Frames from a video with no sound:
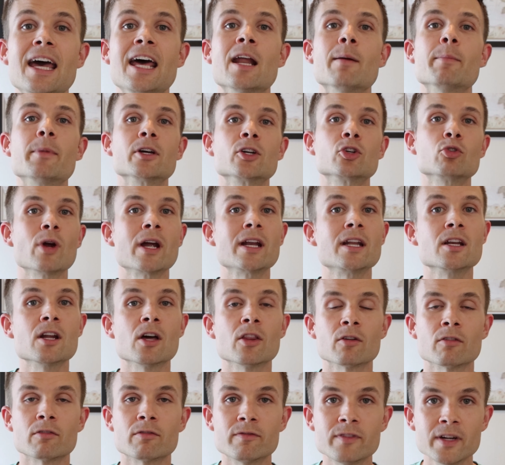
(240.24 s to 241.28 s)
and I'm going to create
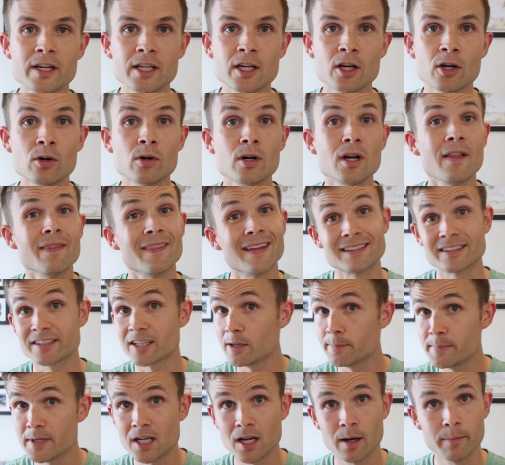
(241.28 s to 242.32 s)
another video that's
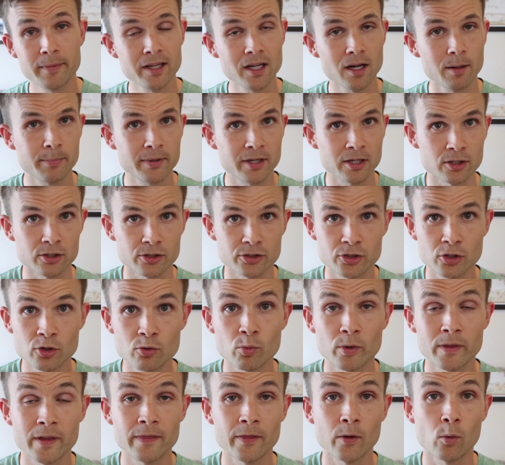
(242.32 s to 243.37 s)
going to be coming up here soon
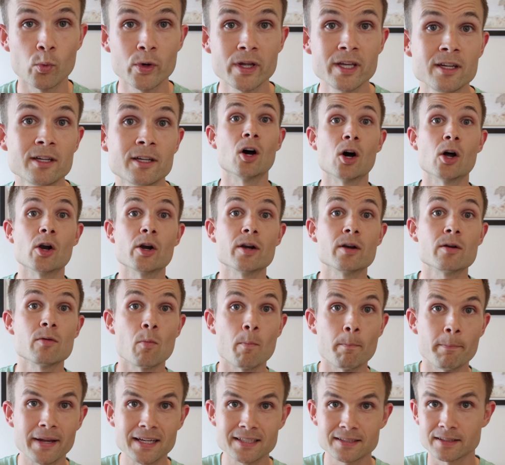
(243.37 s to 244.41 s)
within the week on
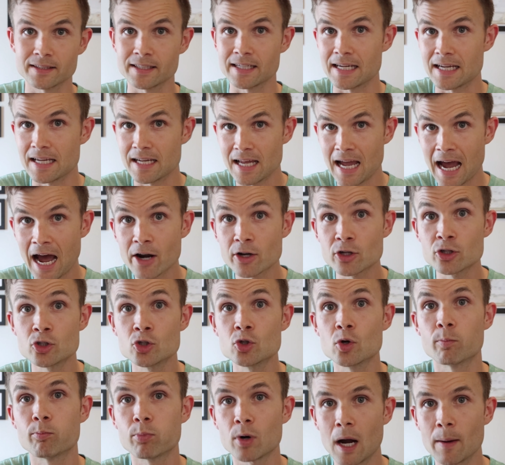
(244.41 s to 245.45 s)
basically how to
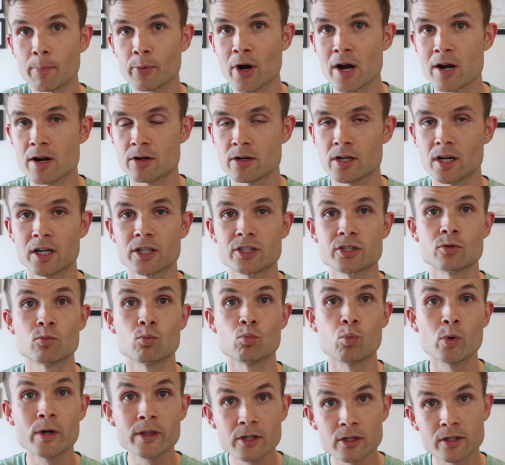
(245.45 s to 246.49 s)
do a proper introduction
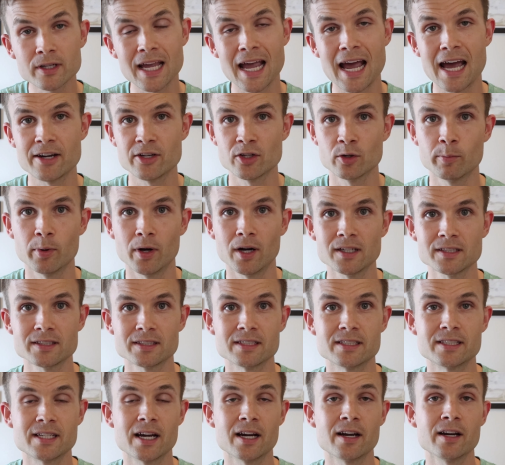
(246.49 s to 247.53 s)
with your cat and your
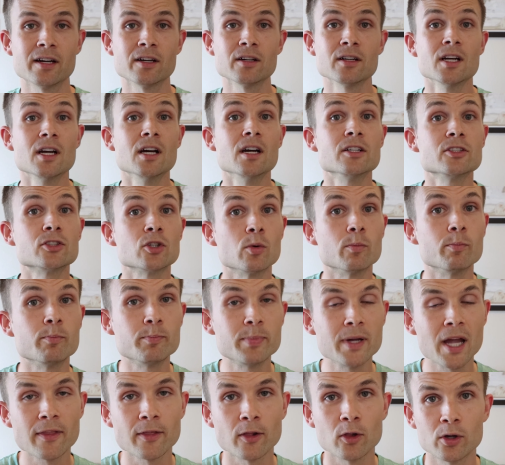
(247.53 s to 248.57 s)
Boston Terrier, so
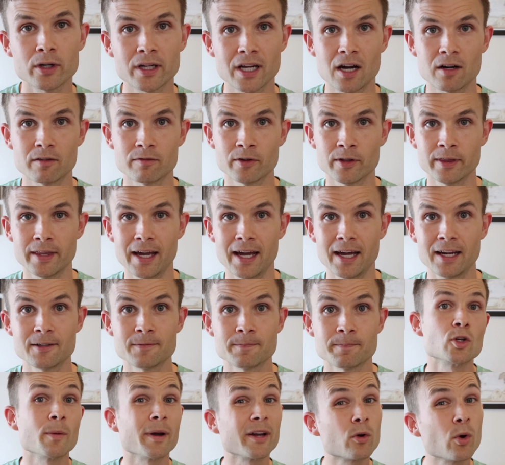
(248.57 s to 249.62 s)
be on the lookout for
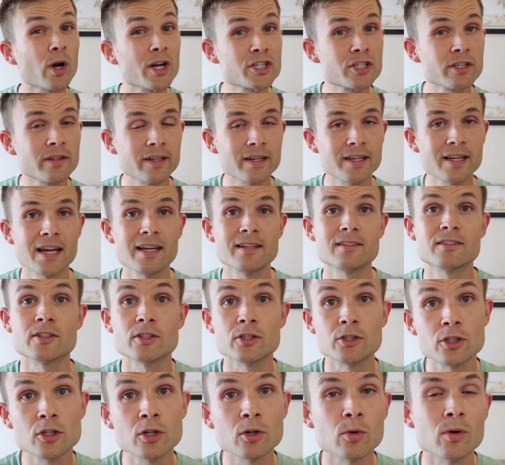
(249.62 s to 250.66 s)
that. So my question of the day to
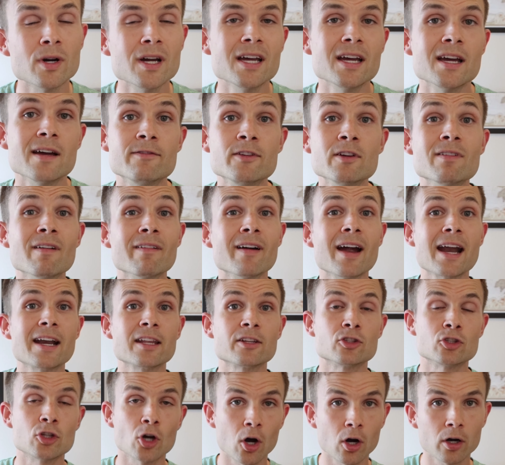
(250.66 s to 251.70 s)
you, if you've ever had a
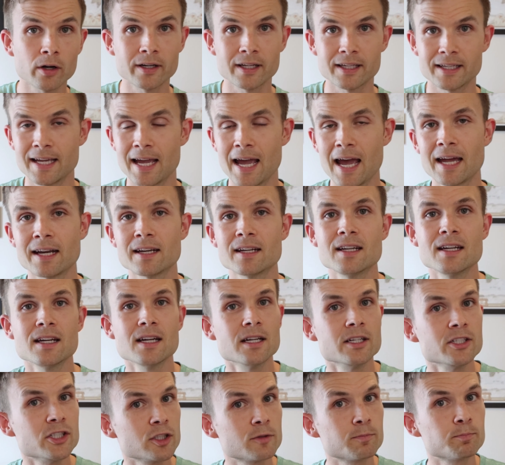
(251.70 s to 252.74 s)
dog and a cat,
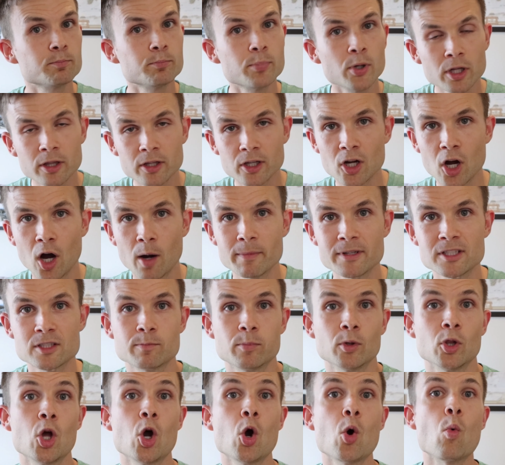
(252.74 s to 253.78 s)
just put in the comments
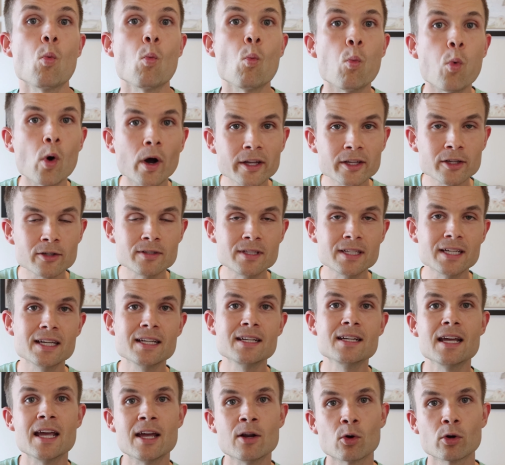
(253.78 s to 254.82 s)
below what you
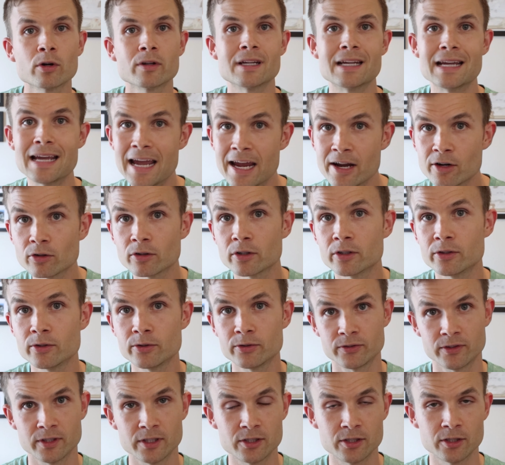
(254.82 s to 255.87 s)
did in order to
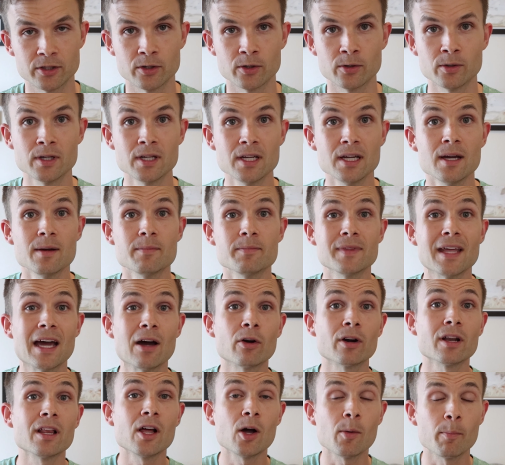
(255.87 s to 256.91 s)
introduce the 2.
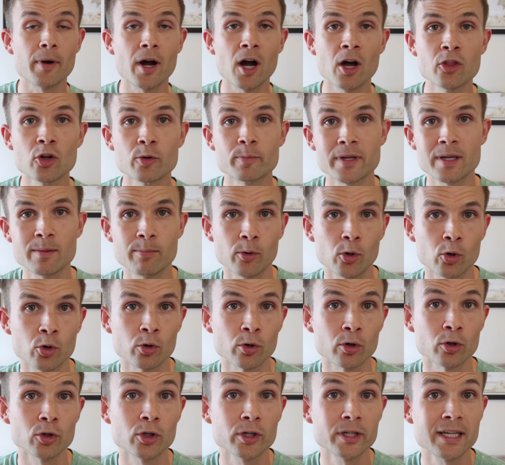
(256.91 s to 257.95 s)
That will help other people who
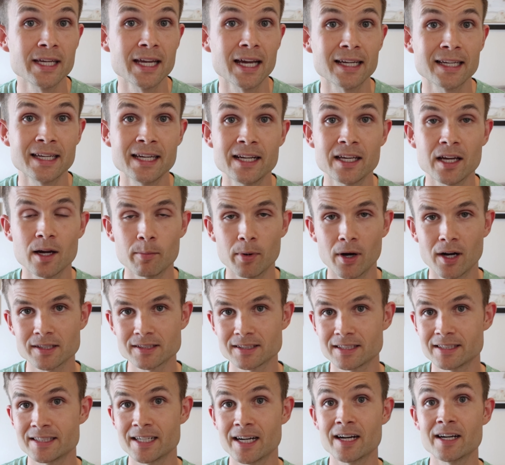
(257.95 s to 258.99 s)
are looking at getting a
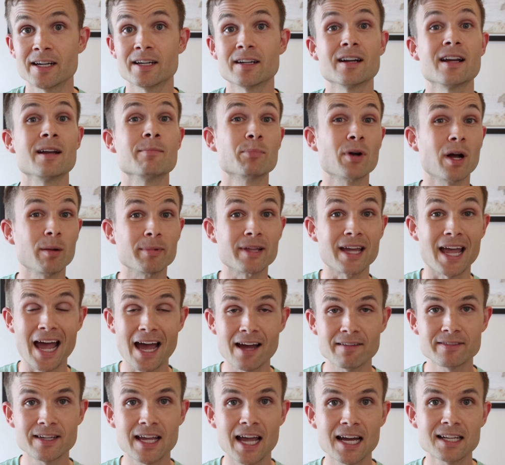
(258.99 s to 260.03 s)
Boston Terrier and probably
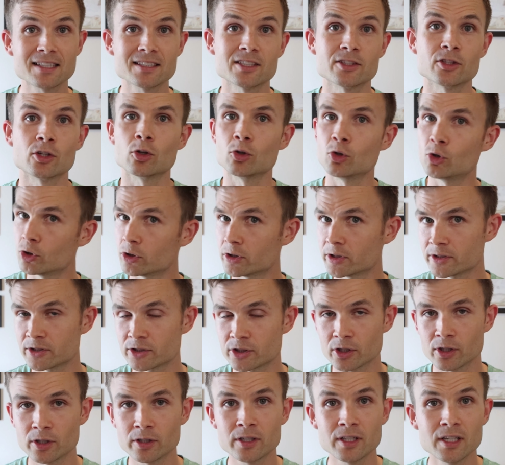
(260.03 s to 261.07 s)
have cats and they're a little
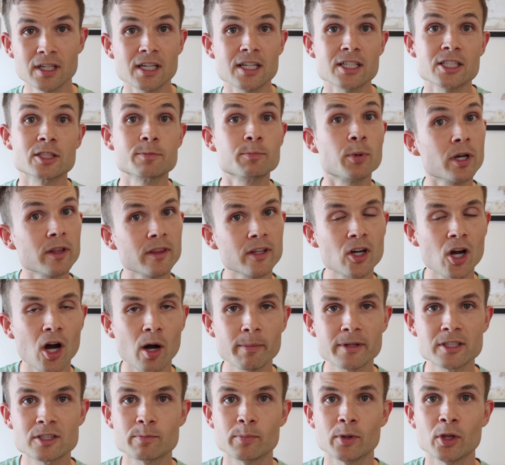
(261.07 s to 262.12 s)
concerned. Just put in the
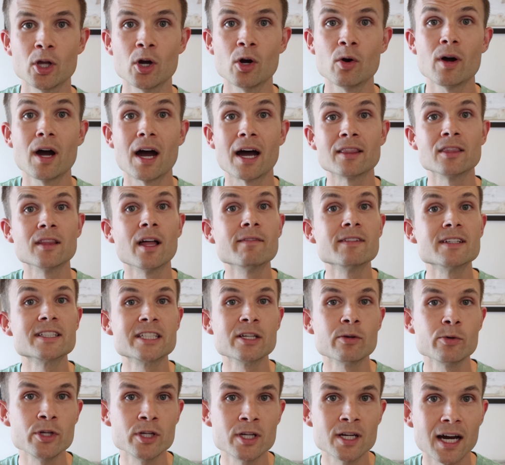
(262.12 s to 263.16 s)
comments below. I'd love to
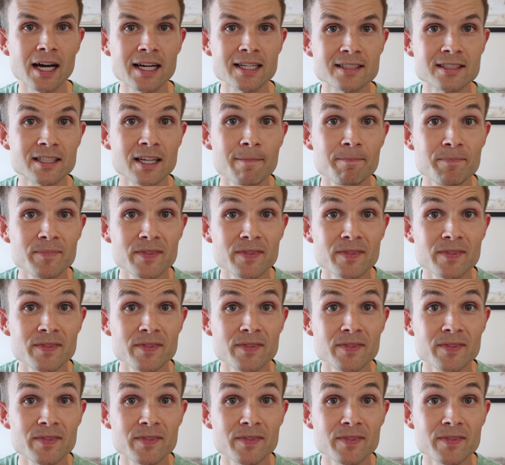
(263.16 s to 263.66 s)
see what you guys